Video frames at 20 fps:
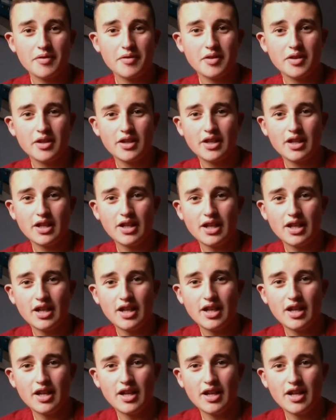a
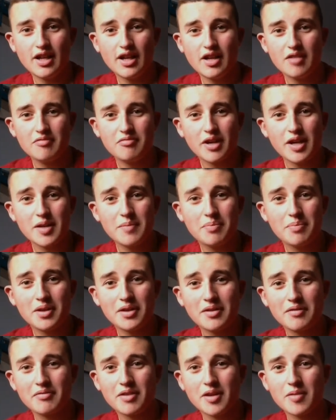
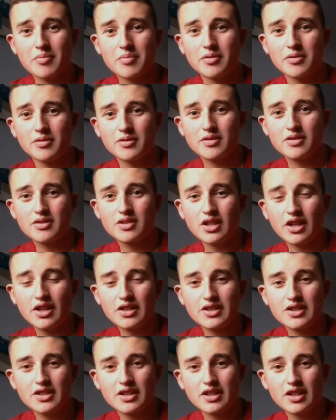rapey rebel,
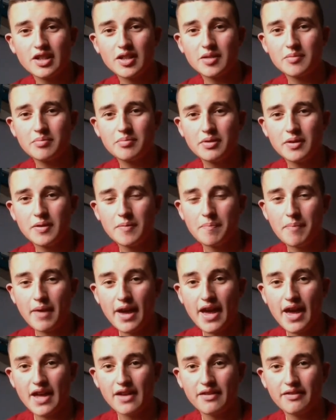touching up
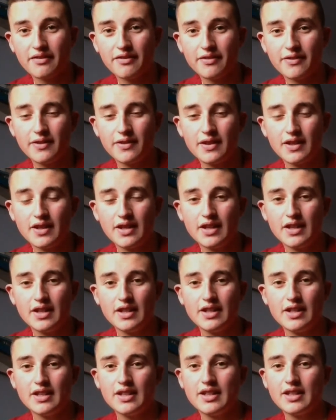Beth.
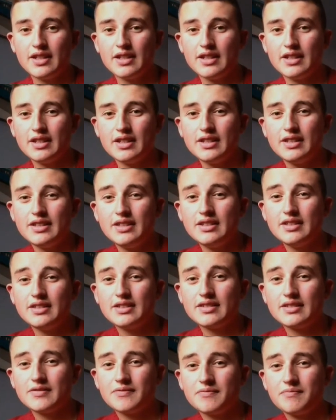He
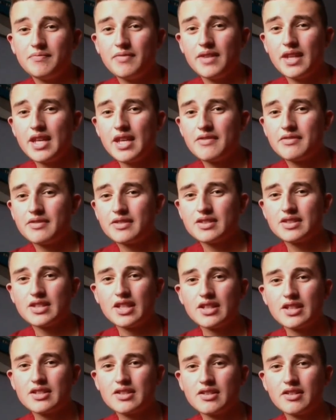even
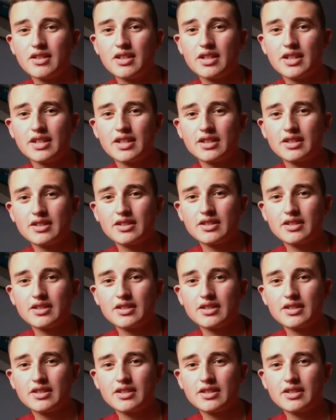said something like,